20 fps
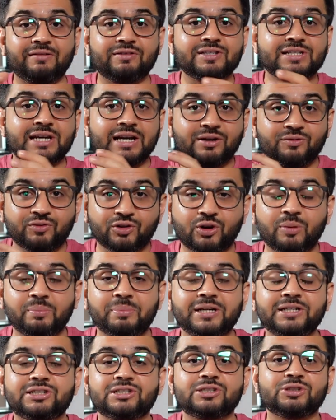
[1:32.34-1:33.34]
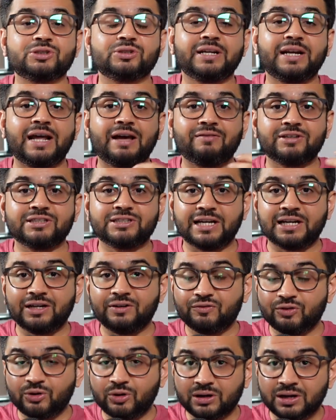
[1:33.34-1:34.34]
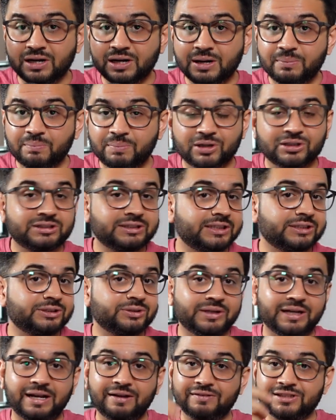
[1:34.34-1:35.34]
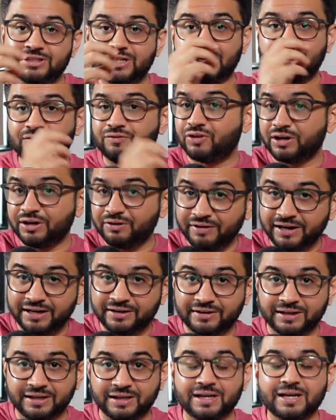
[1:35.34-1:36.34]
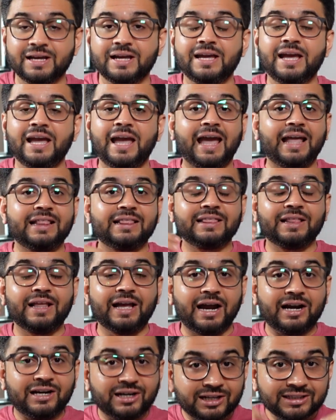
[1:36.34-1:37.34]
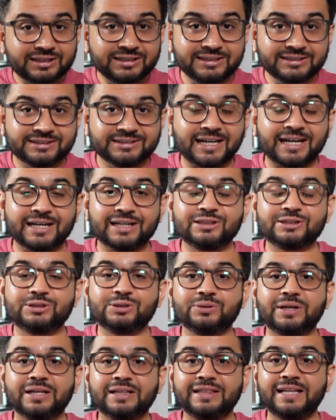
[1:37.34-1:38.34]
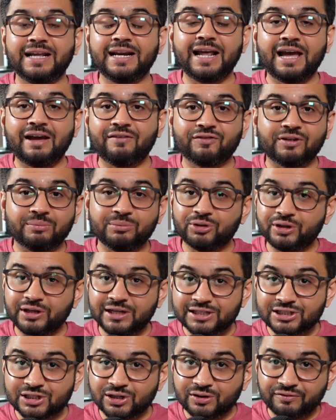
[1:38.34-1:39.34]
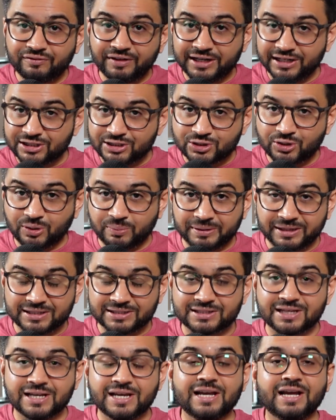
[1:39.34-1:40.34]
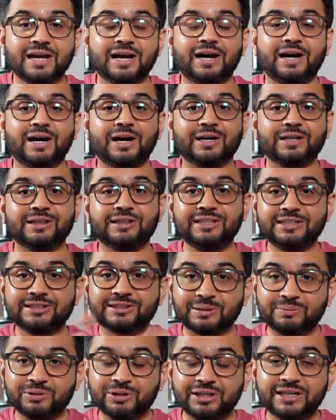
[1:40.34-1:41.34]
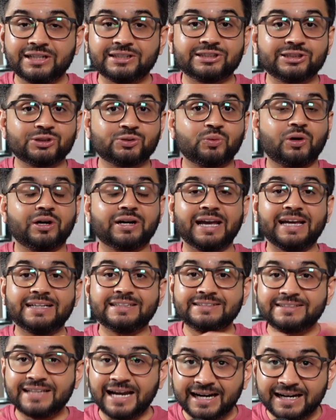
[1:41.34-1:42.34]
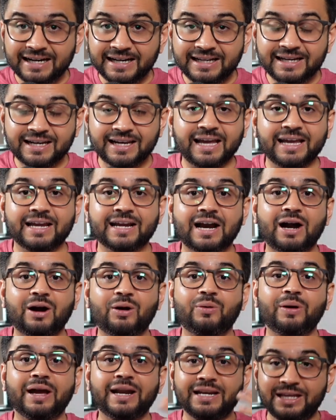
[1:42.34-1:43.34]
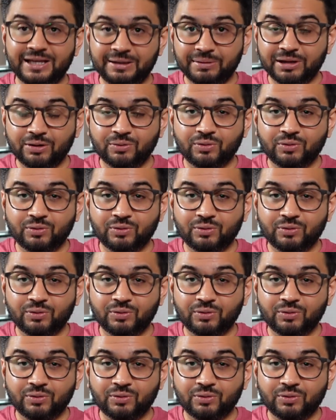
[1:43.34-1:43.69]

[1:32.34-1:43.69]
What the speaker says: a channel for operations, you can have a channel for purchase, you can have a channel for inventory. And under these channels, you can then have communication on various topics. These communications work exactly like how an email